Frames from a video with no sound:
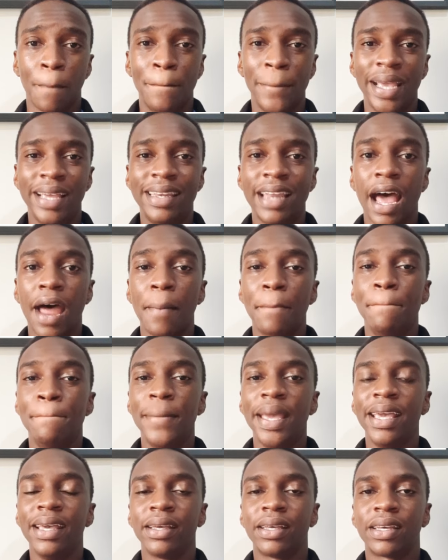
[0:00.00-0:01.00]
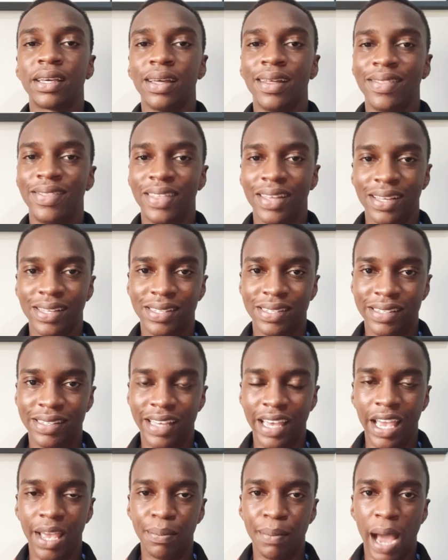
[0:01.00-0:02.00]
may not make this
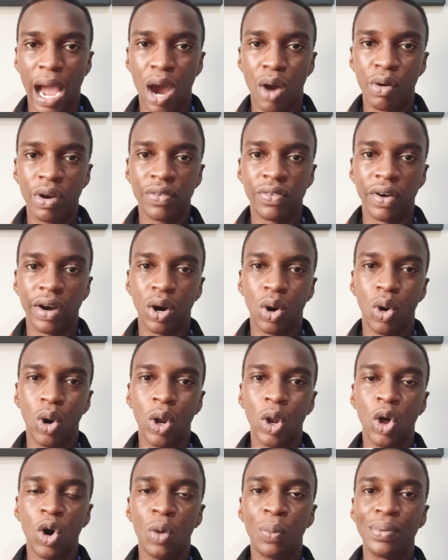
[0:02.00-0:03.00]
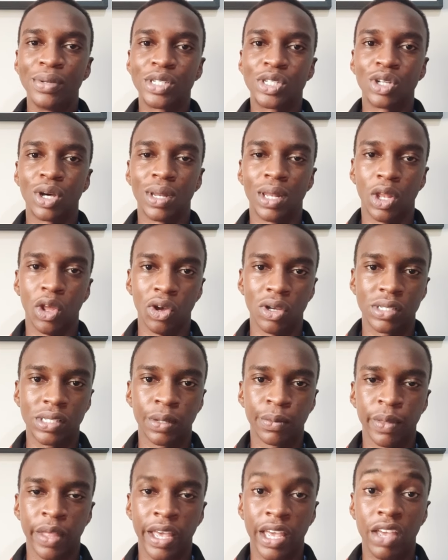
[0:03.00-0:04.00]
game. However, all hope is not lost.
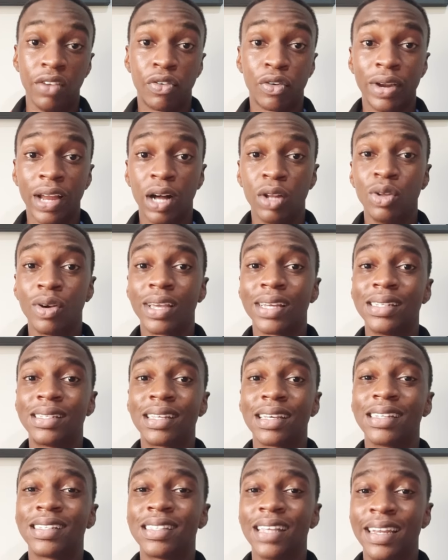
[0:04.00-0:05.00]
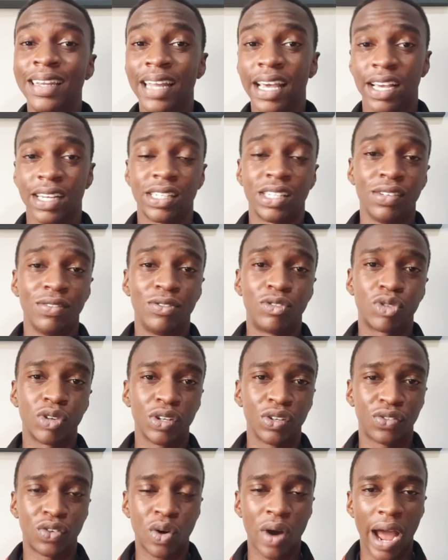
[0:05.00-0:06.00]
If Ronaldo can test negative
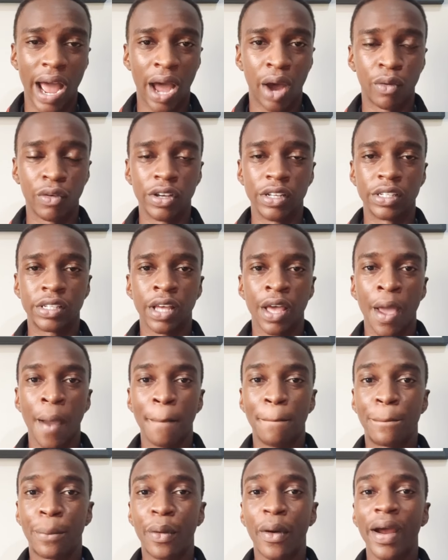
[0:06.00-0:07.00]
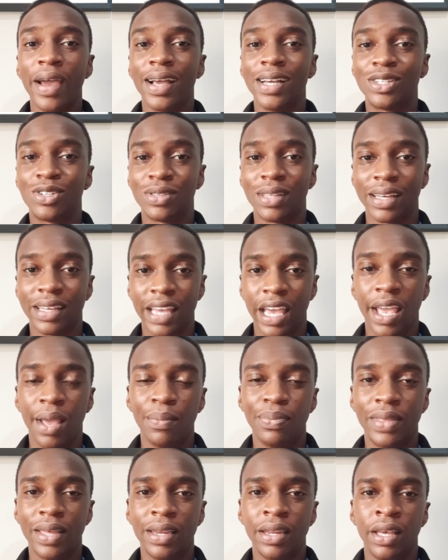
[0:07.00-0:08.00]
24 hours prior to the
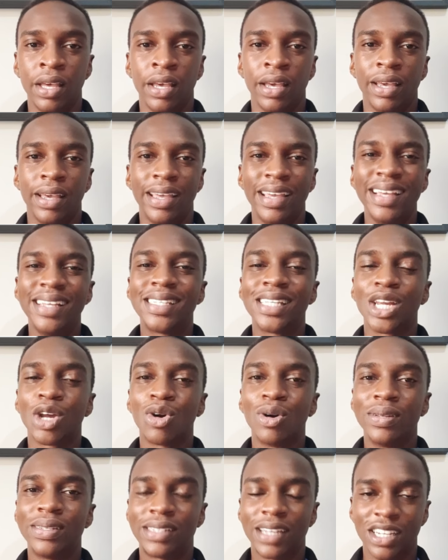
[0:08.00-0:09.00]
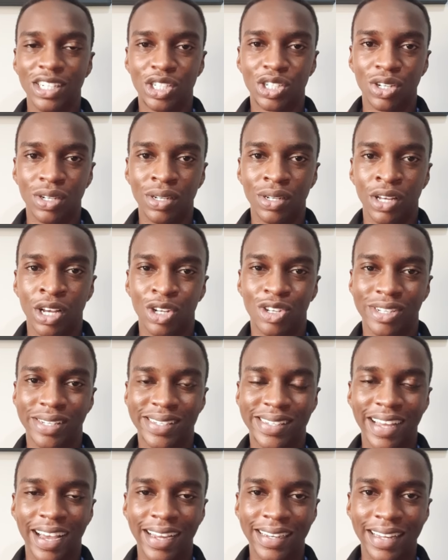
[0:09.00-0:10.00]
game, then he is in contention to
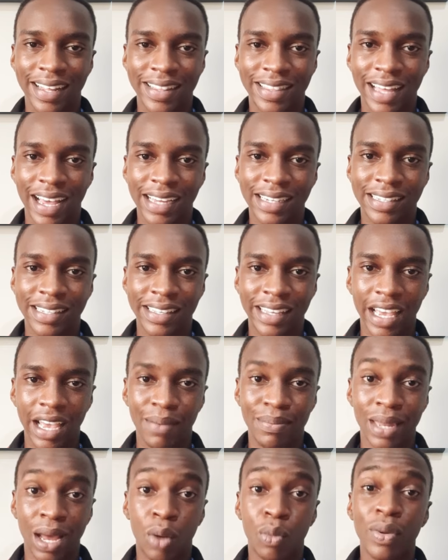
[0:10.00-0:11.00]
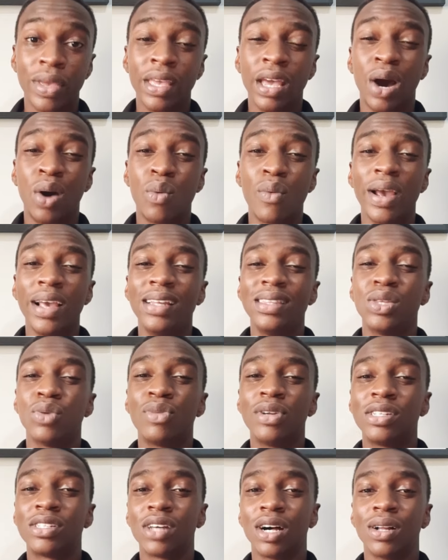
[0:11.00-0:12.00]
start that game. Now, we await the
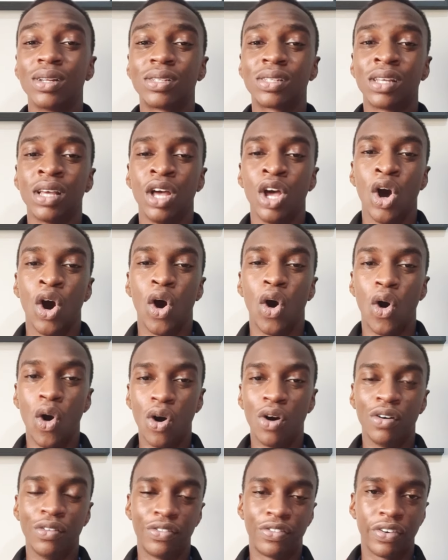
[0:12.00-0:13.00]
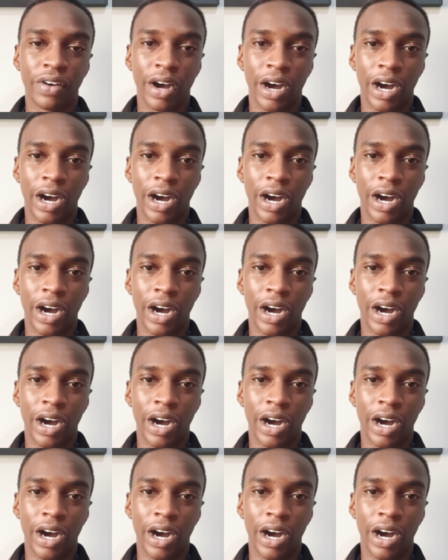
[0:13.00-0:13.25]
results of,